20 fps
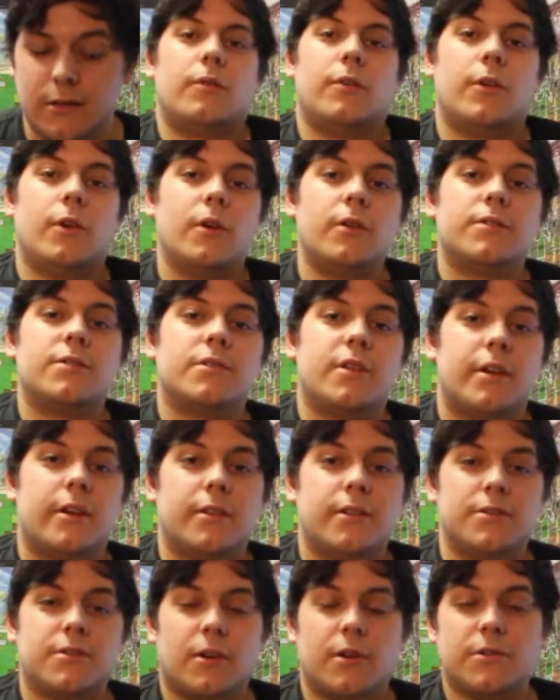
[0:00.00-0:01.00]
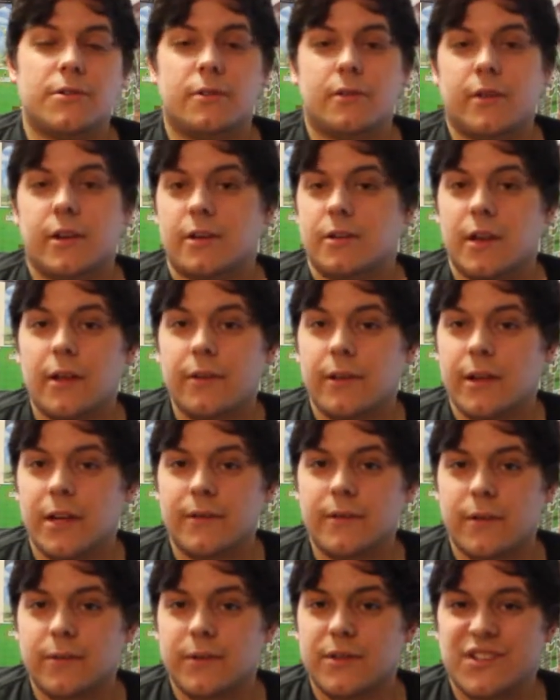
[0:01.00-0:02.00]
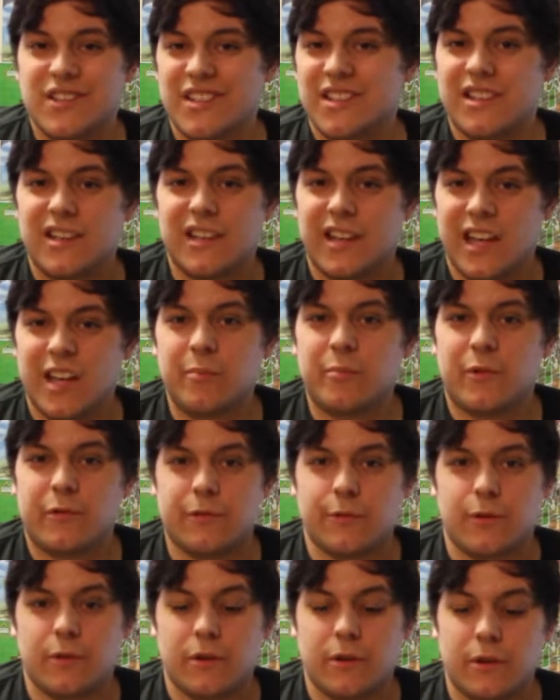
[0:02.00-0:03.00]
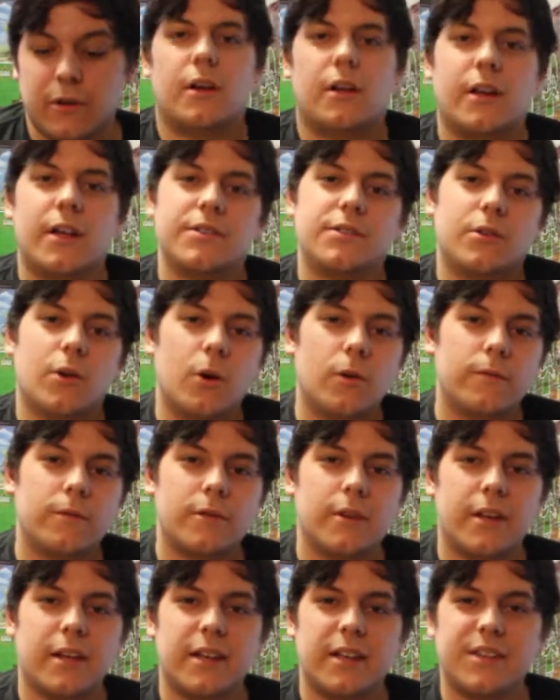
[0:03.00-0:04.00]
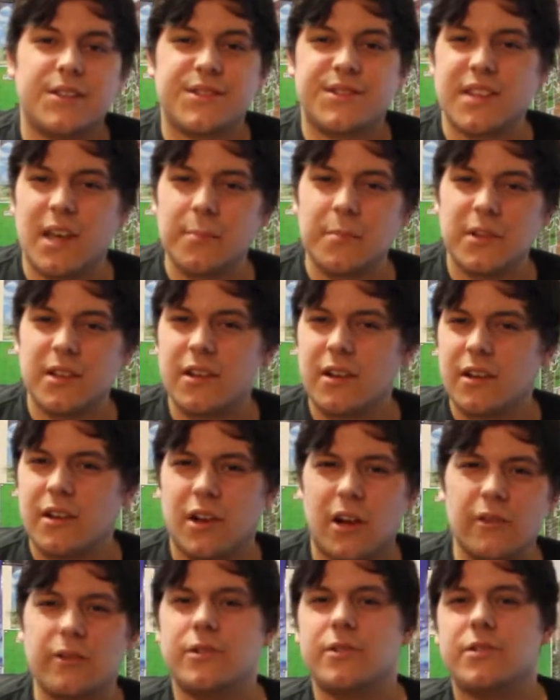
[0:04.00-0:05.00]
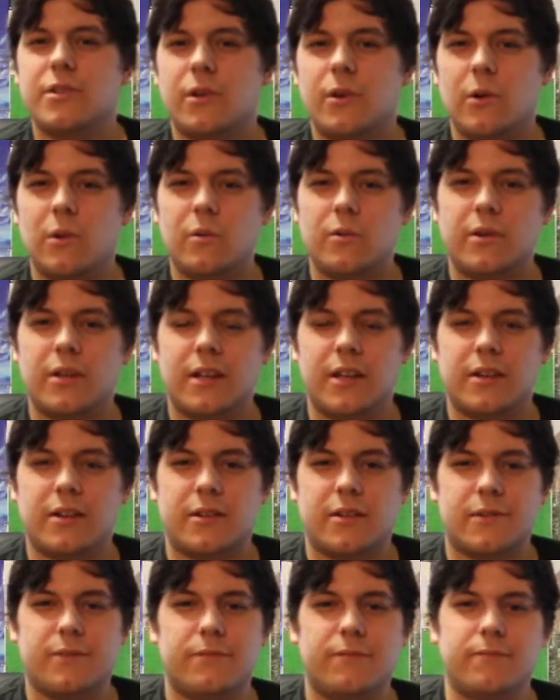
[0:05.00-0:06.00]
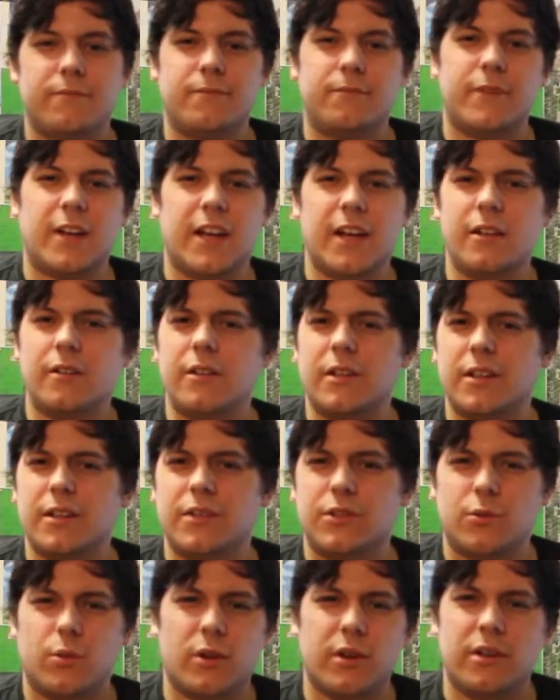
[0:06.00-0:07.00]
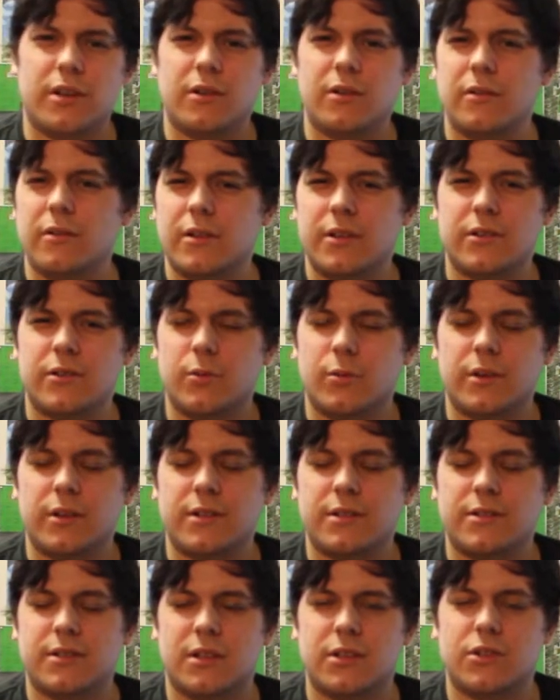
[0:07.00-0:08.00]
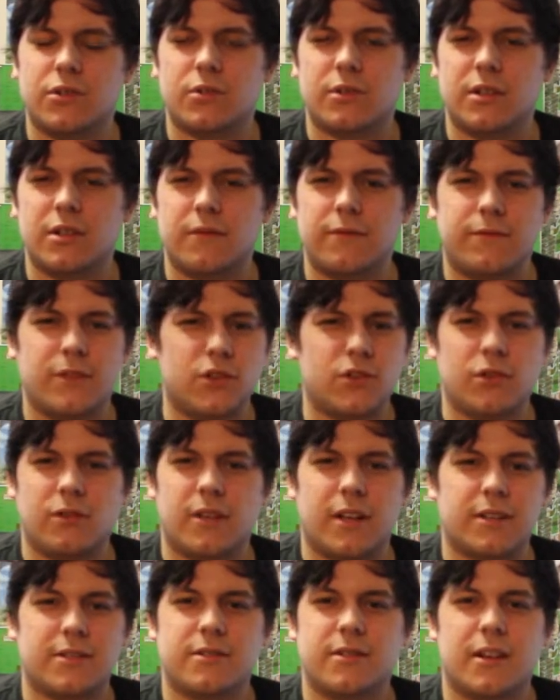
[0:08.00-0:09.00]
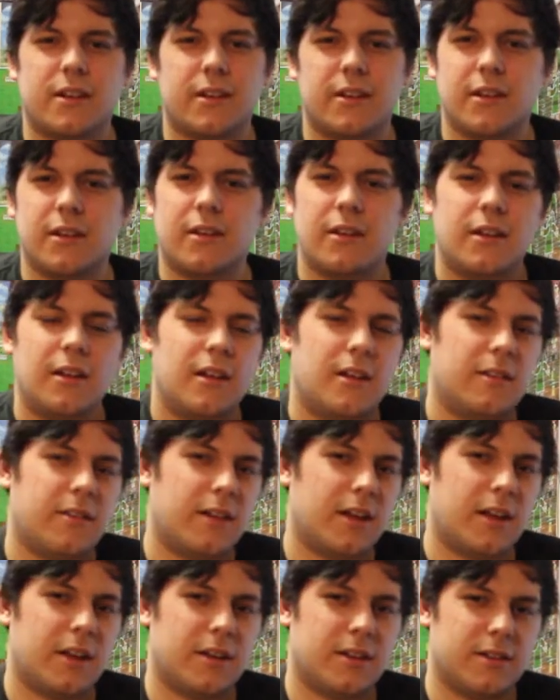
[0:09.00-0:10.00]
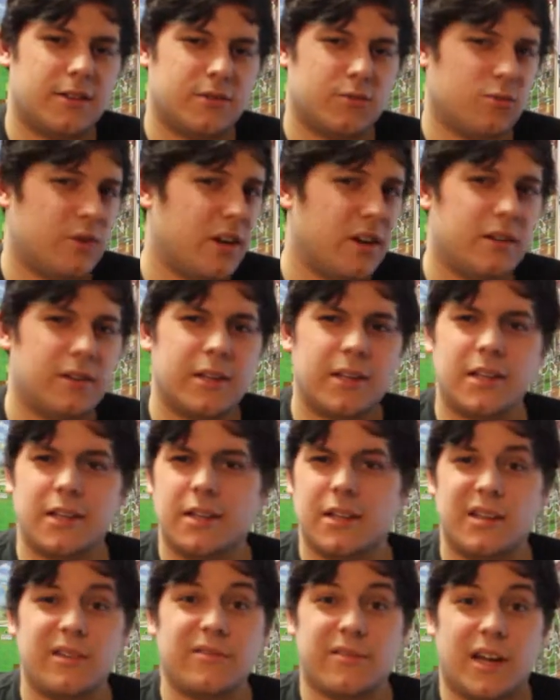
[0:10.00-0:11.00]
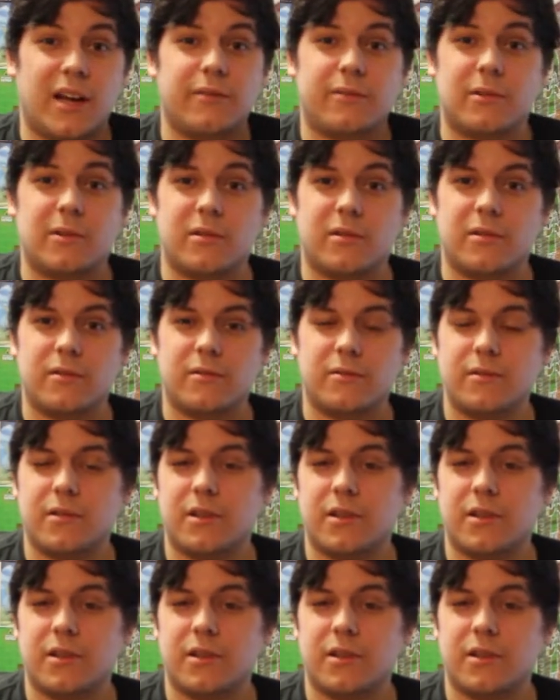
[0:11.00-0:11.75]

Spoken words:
The art style is also like nothing I've ever seen in a game before. It has an overlaying sepia color tone and a vaguely early 20th century visual aesthetic that is rarely, if ever,